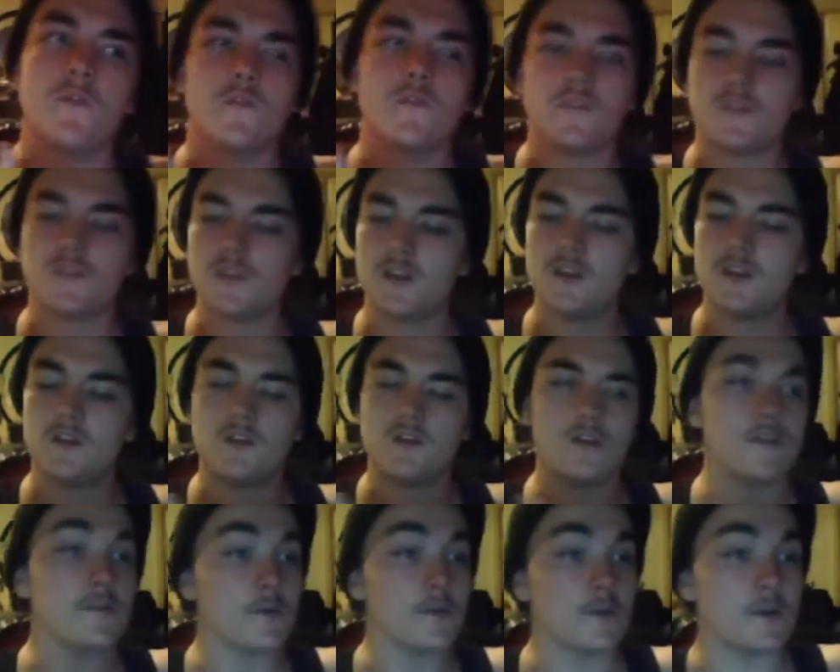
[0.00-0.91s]
seen. I
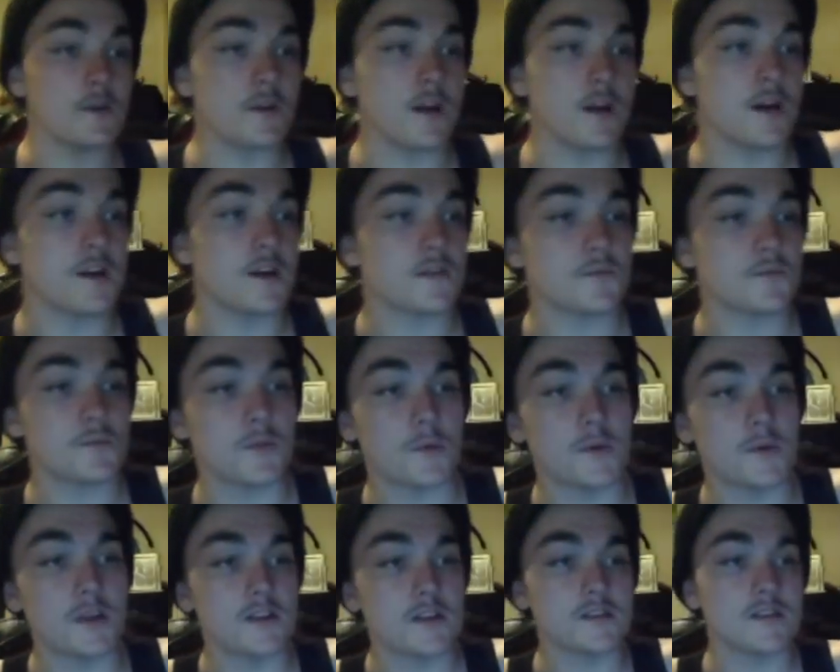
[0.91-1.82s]
thought you guys would
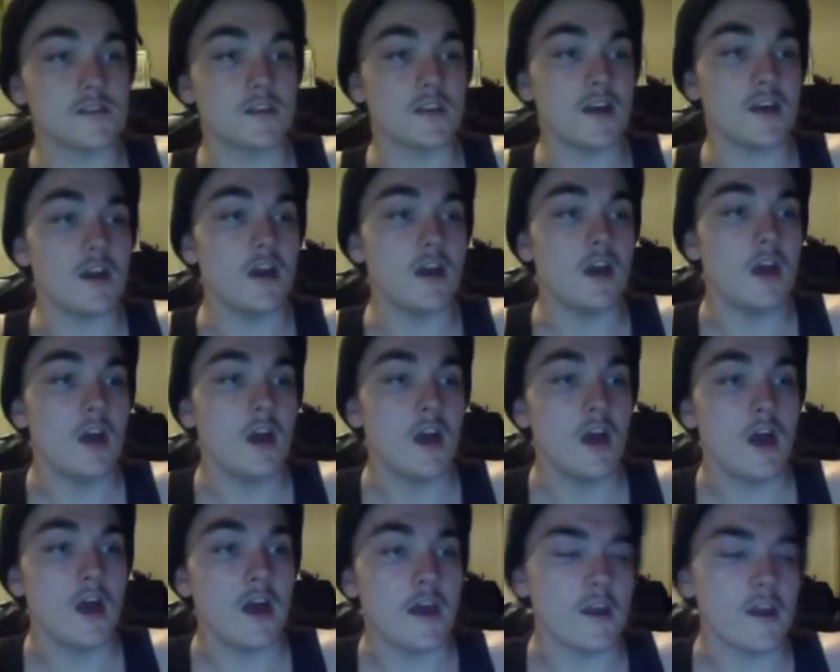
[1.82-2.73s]
probably like to see that.
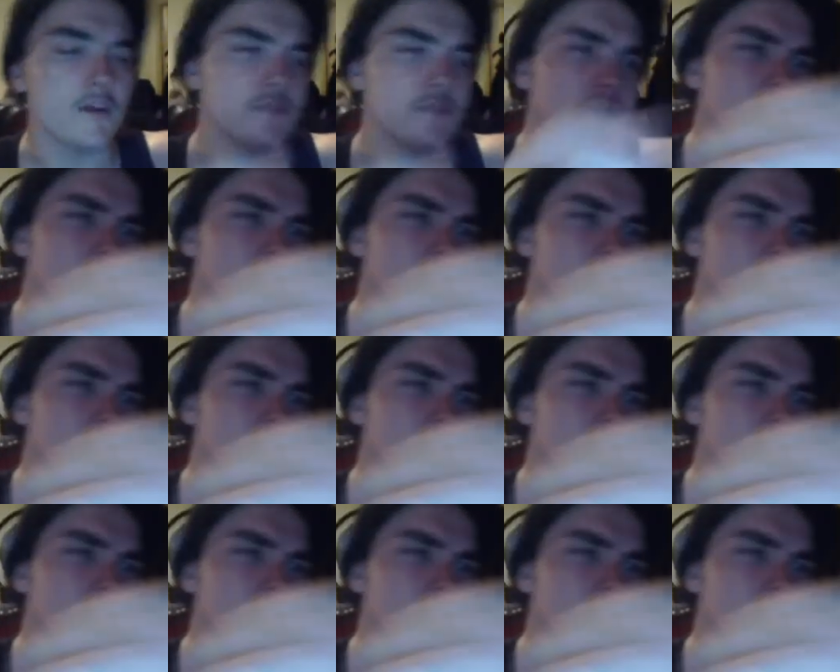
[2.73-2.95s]
And I've